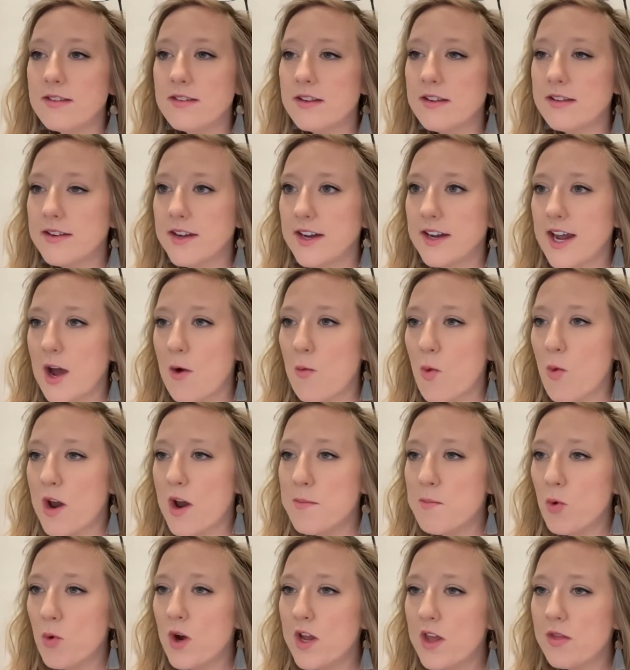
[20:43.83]
listed at
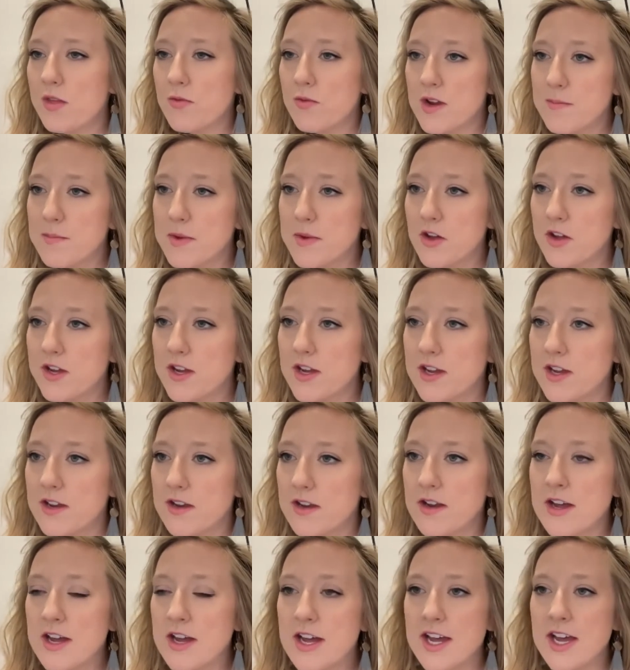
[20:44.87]
1.3
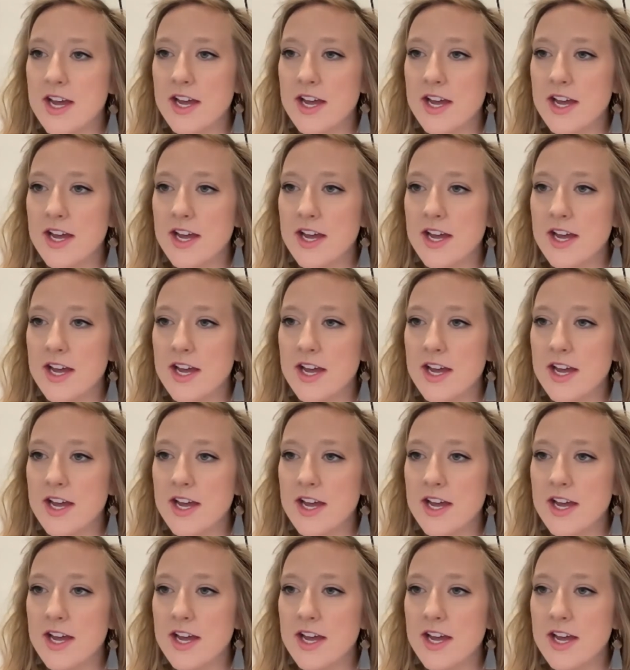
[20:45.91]
million